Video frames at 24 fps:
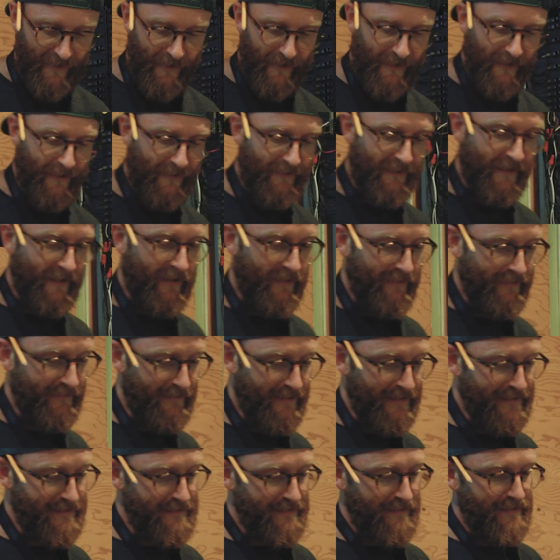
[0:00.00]
Uh, they,
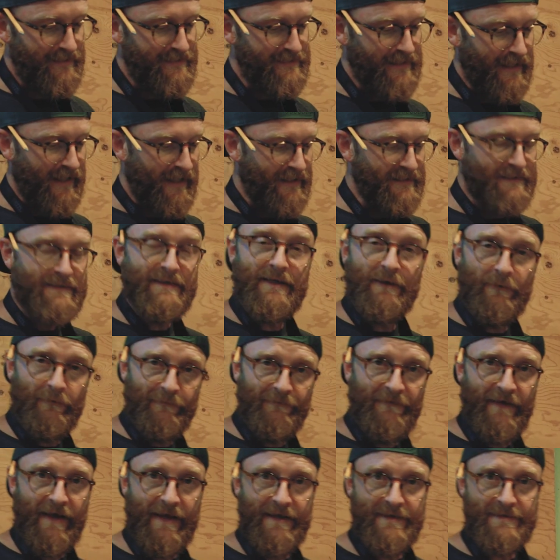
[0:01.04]
this is a single
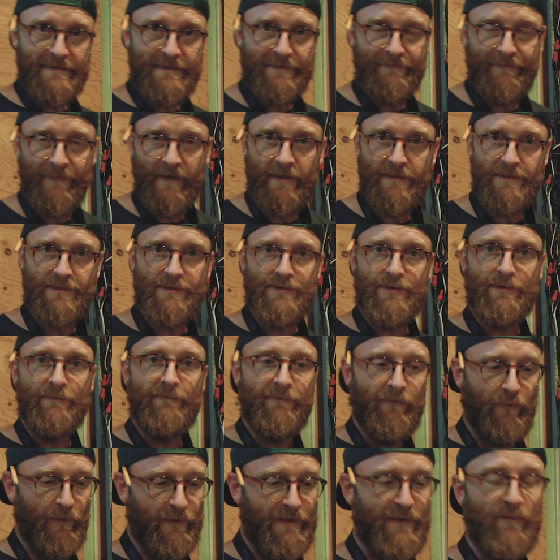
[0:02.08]
phase,
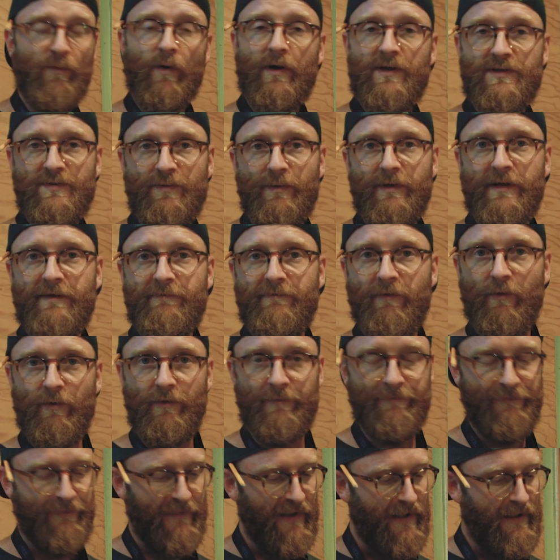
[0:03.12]
240, 120
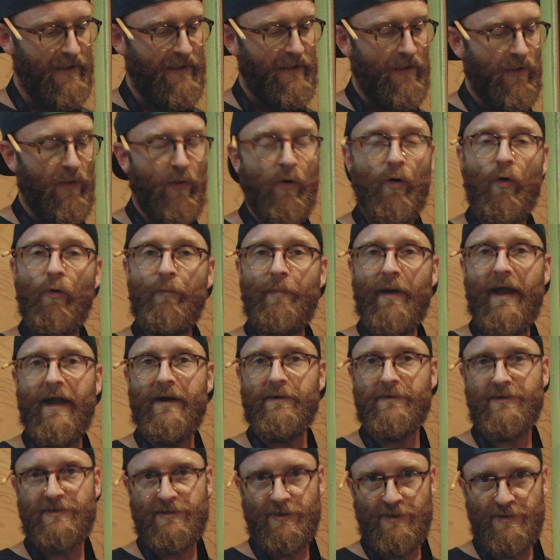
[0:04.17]
volt, whole
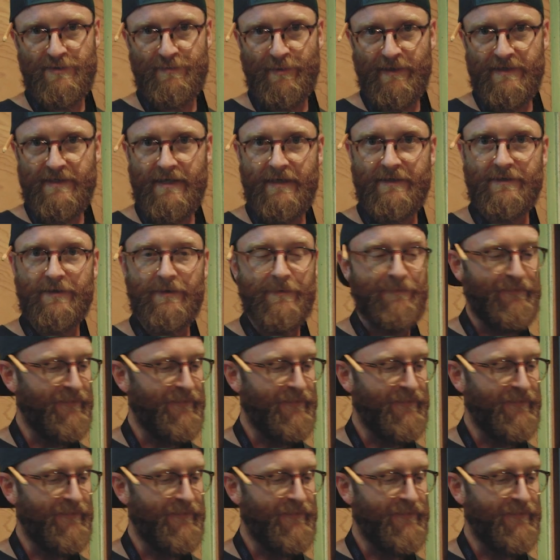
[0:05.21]
panel surge protector.